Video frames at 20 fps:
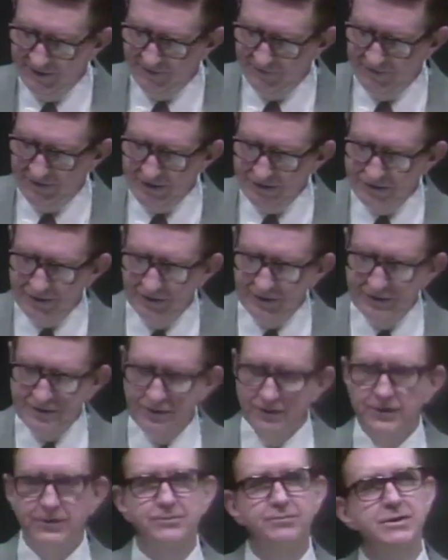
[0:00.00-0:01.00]
These are the
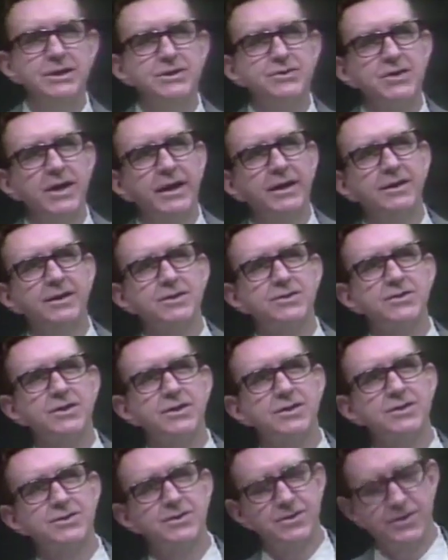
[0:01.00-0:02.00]
two or three
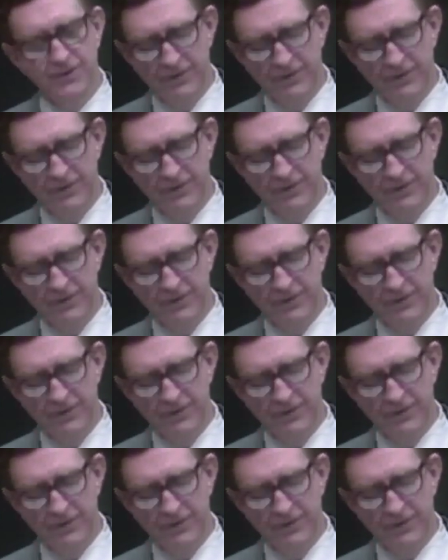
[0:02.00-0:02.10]
sentences